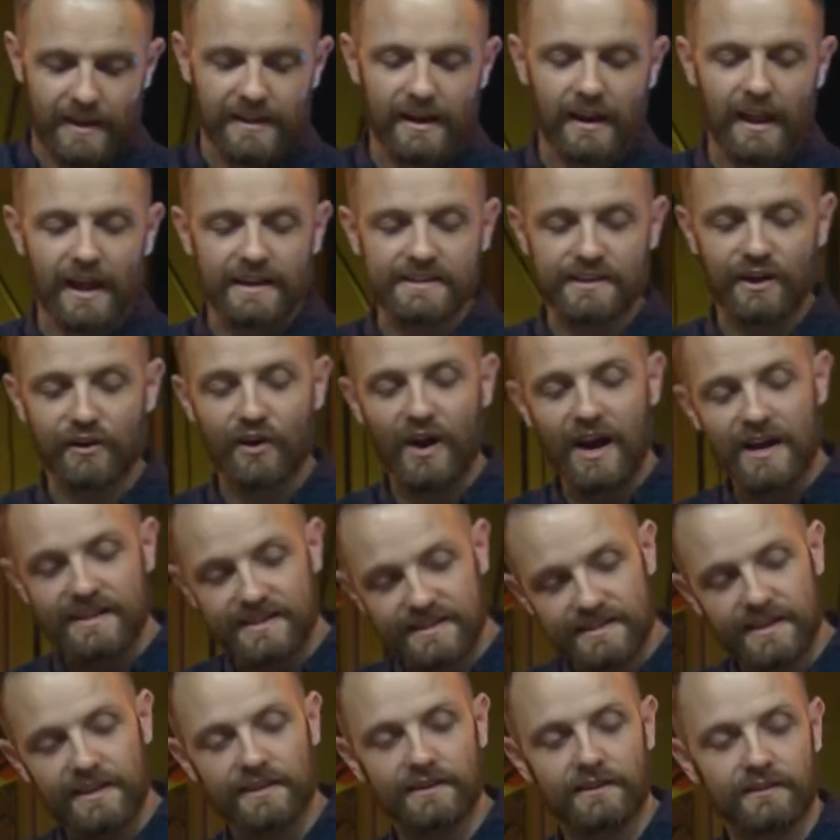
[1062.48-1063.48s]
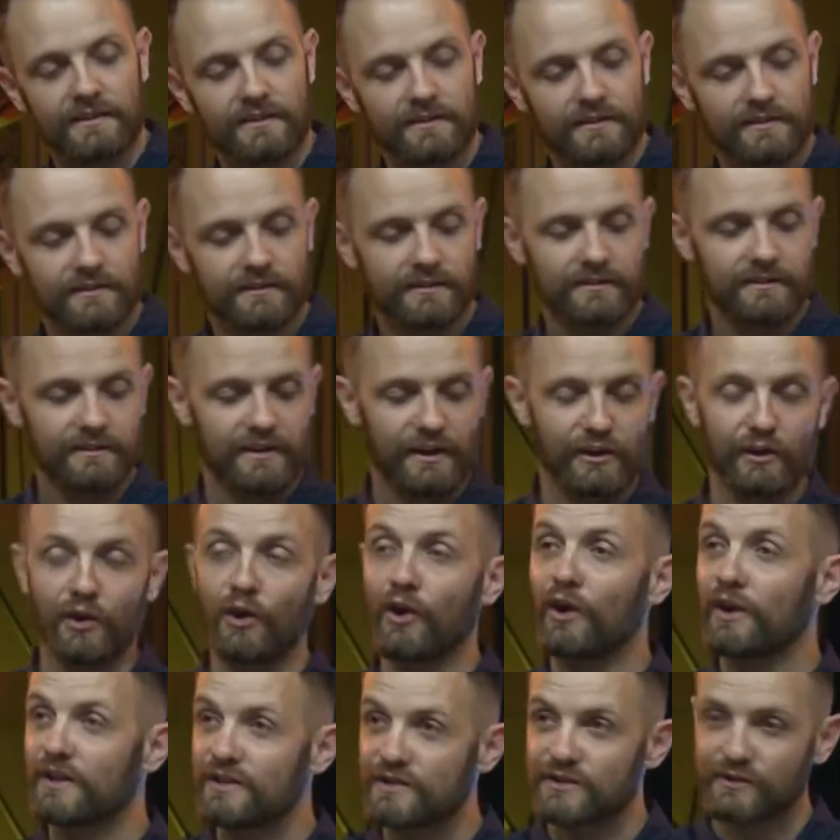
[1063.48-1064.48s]
And then like Tarai said, and you
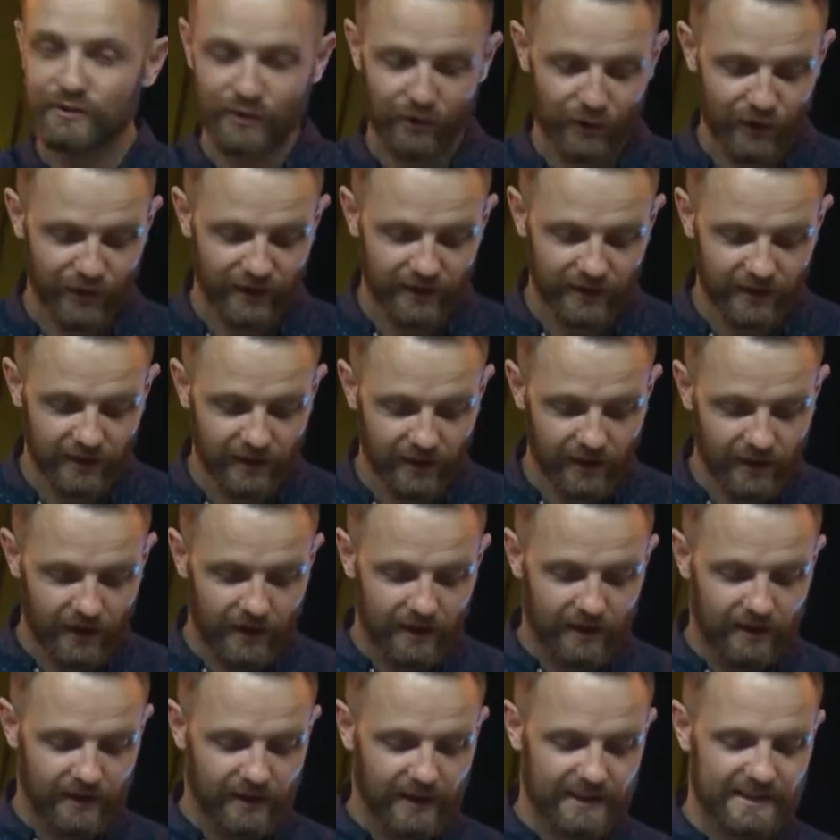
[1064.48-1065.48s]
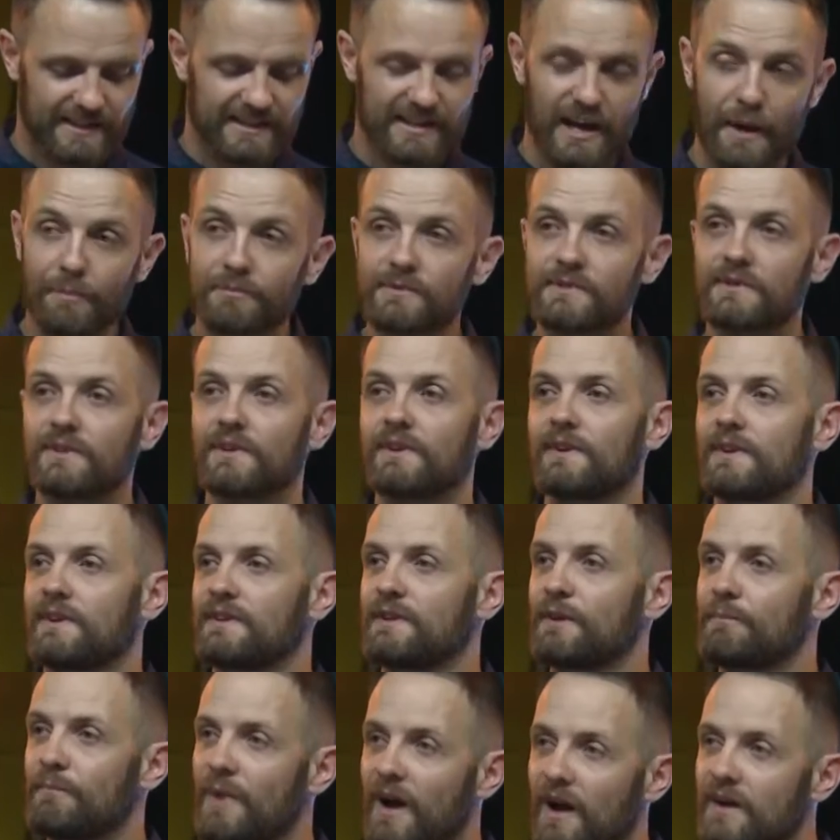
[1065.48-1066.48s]
heard his story, accept
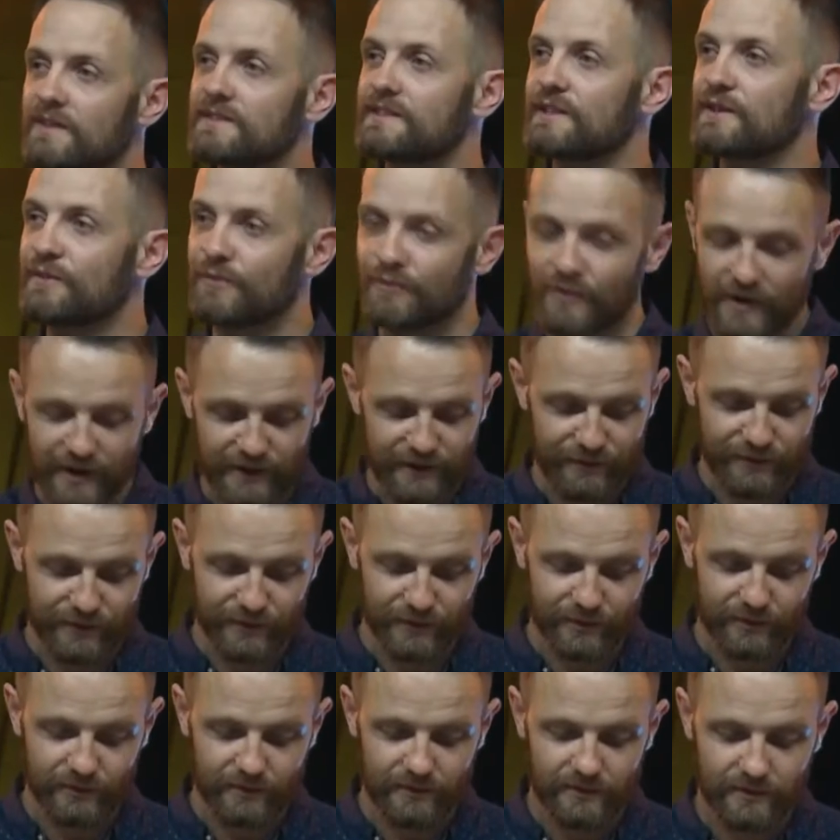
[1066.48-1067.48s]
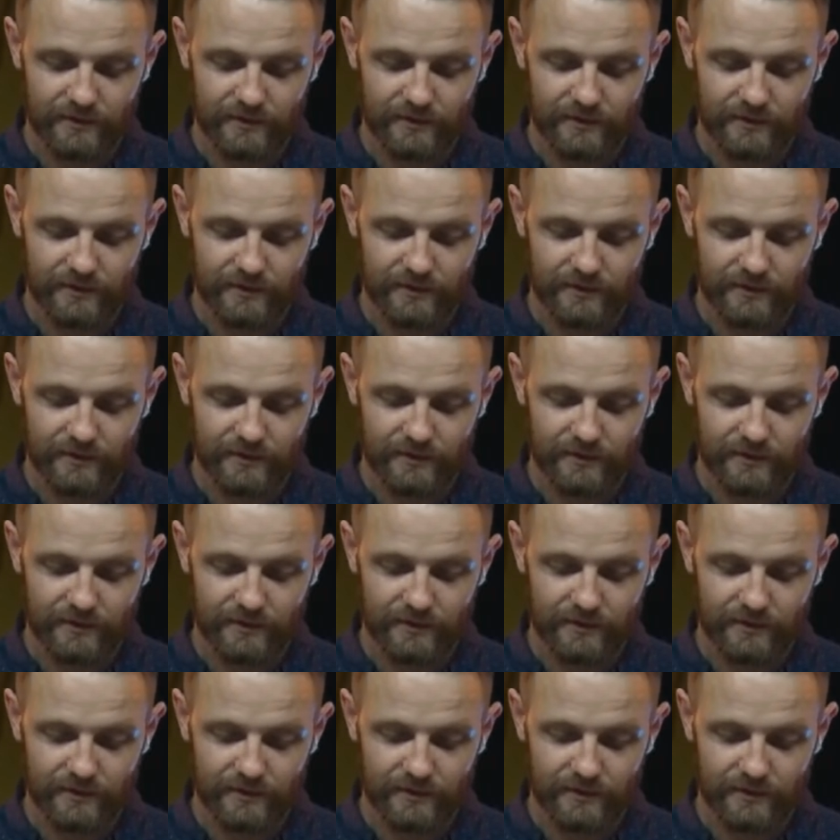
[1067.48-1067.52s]
the mountain in front of you.